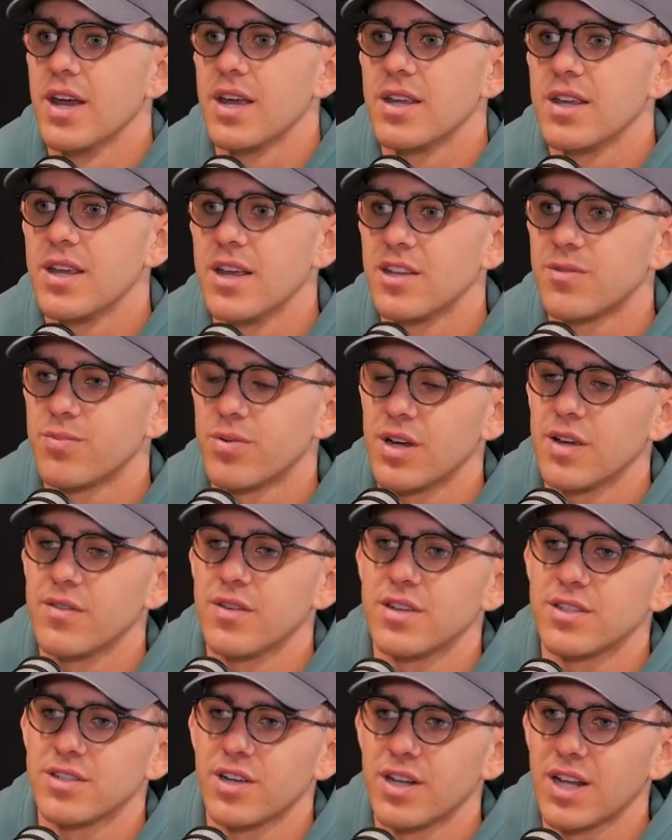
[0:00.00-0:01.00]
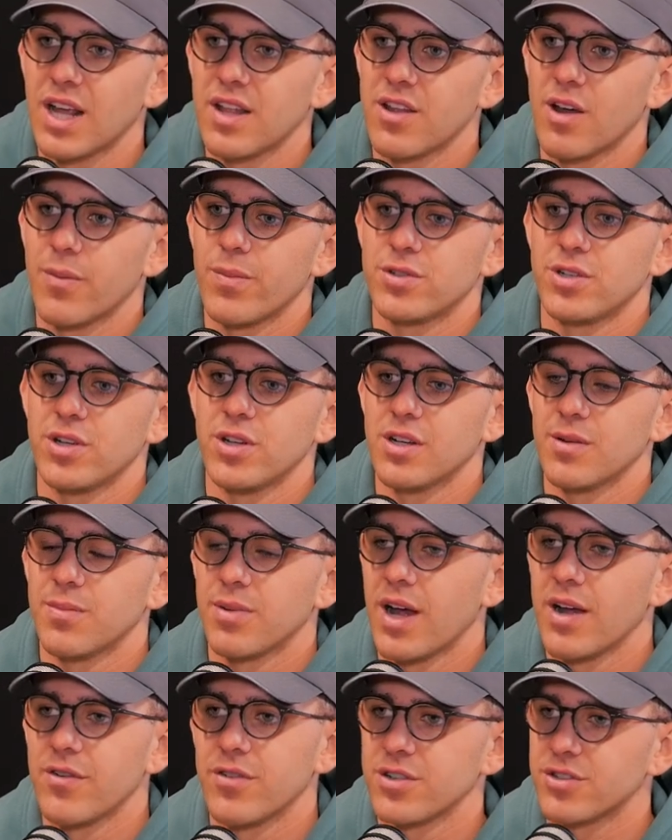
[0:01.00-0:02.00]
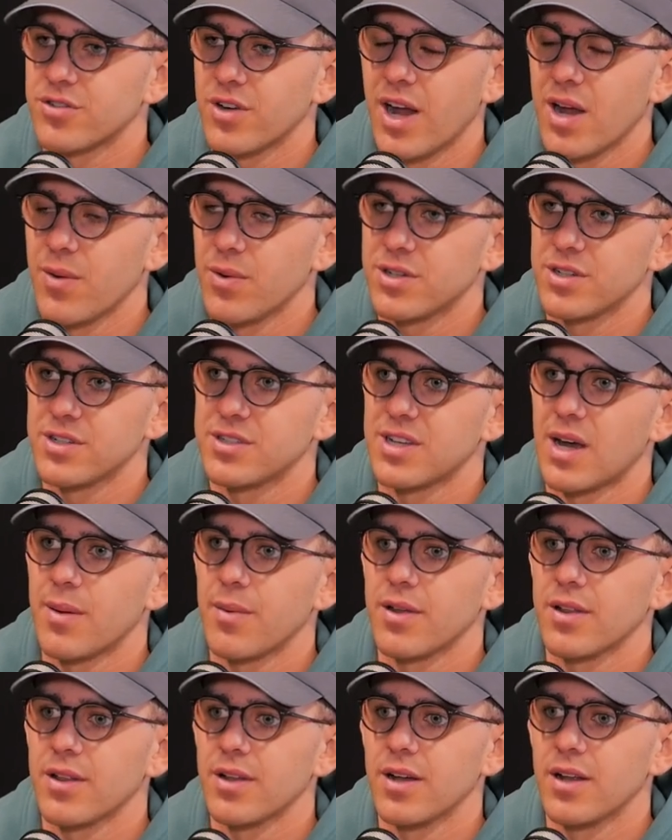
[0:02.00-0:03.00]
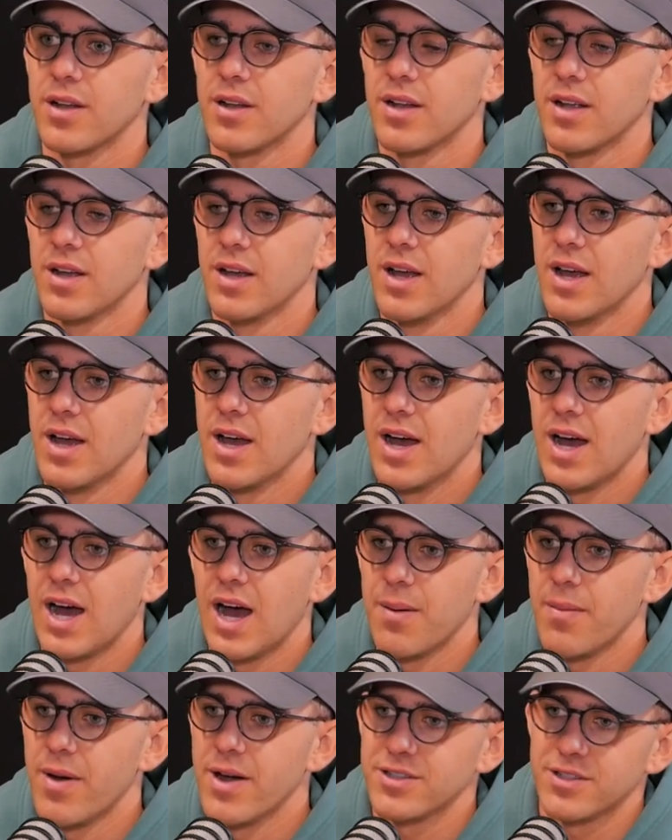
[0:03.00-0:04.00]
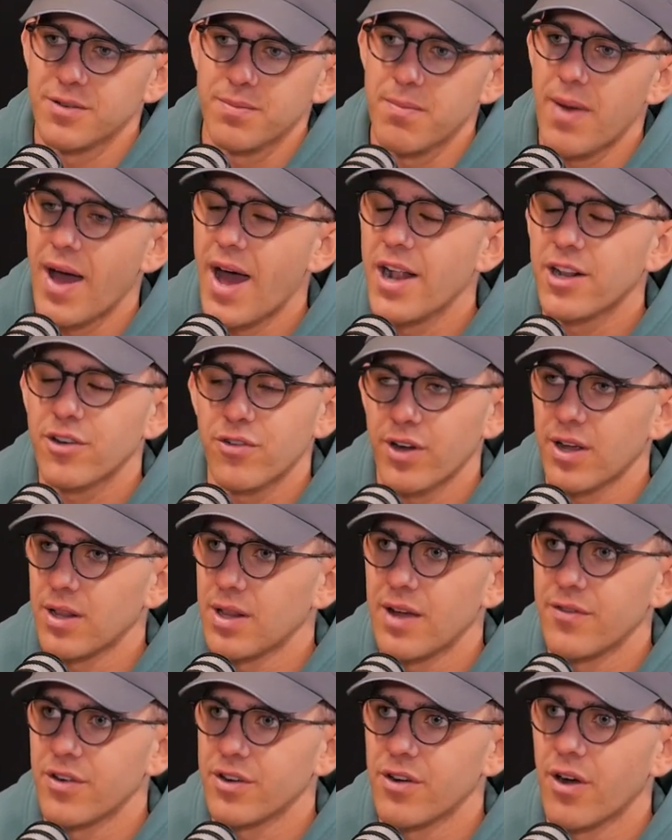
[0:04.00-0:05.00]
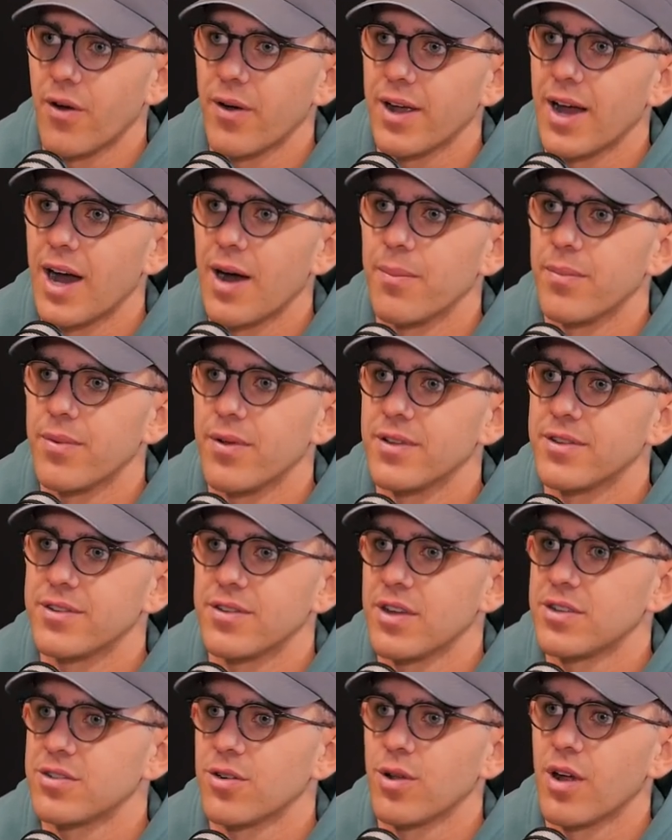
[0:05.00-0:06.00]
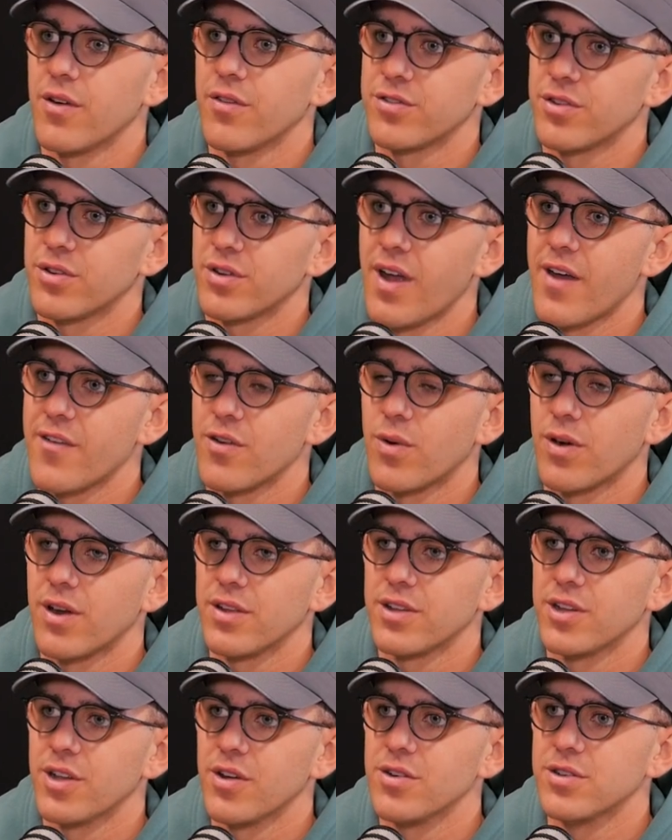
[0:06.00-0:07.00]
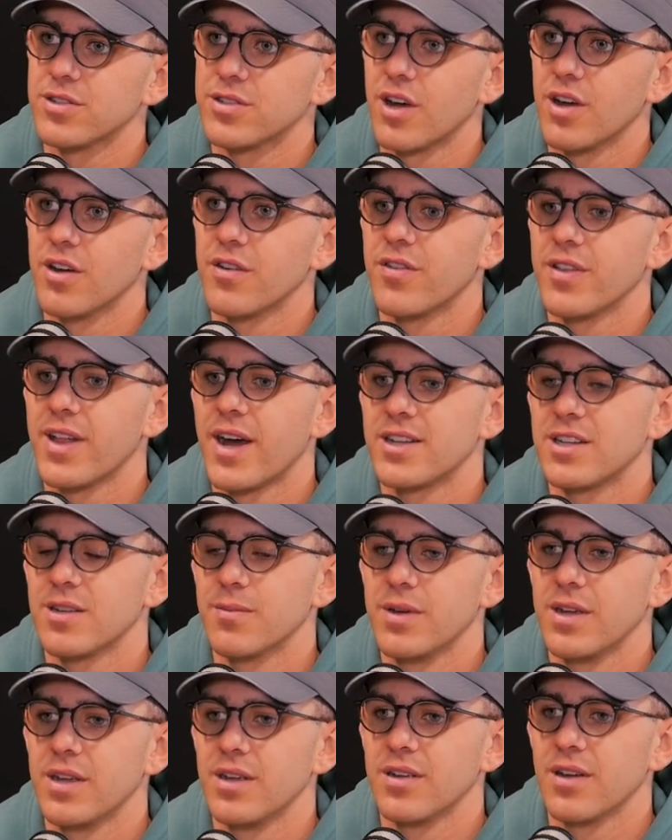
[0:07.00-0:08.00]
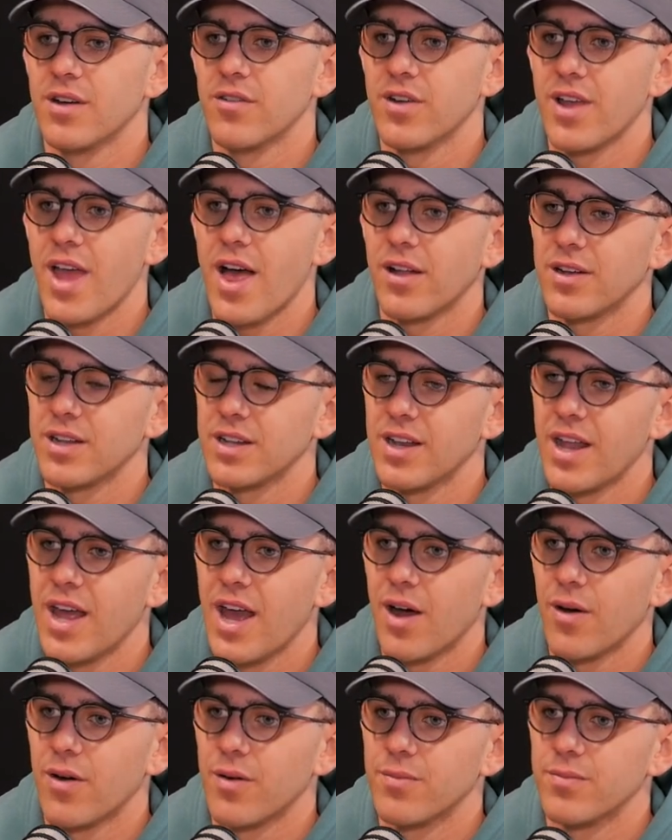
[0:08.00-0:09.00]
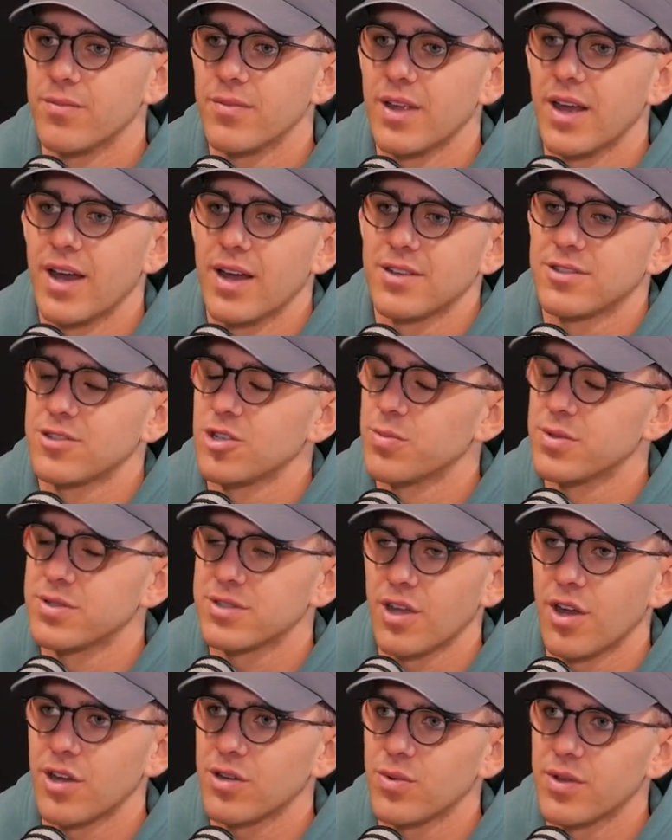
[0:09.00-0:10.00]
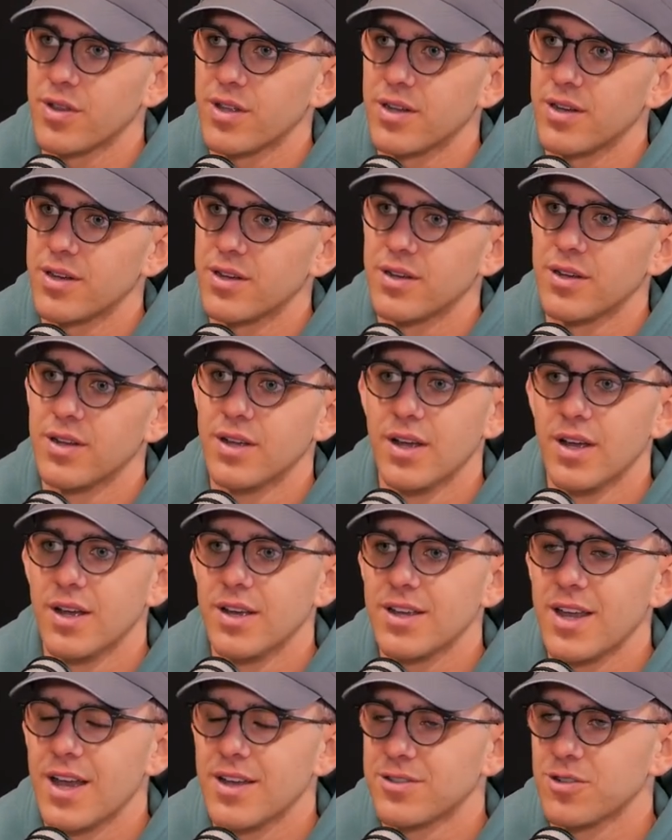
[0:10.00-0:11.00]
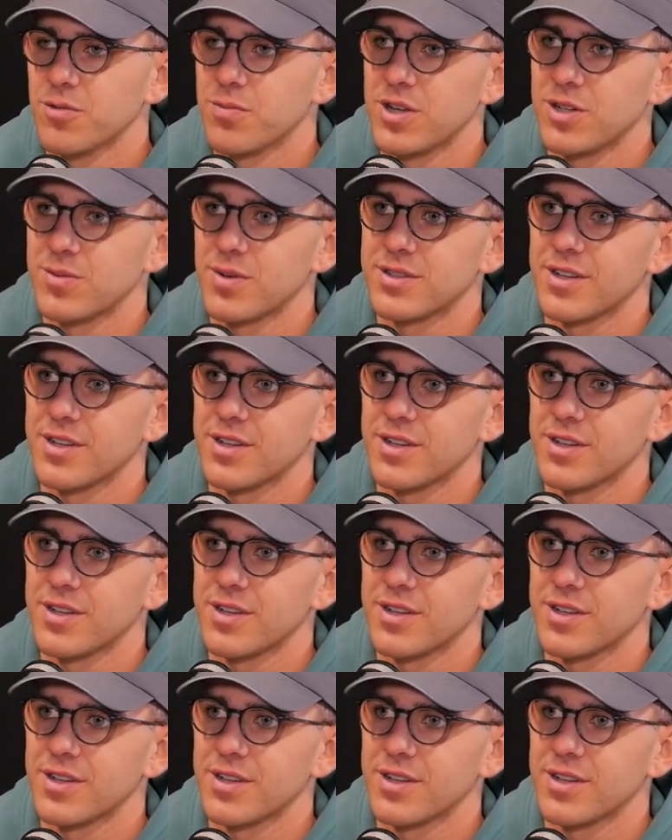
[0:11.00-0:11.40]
years previous. So to get the opportunity to play for Australia, which is something that as a mad cricket lover growing up, it's all I've sort of ever wanted to do. So for that to be a reality now, I'm super stoked with it, and still pinch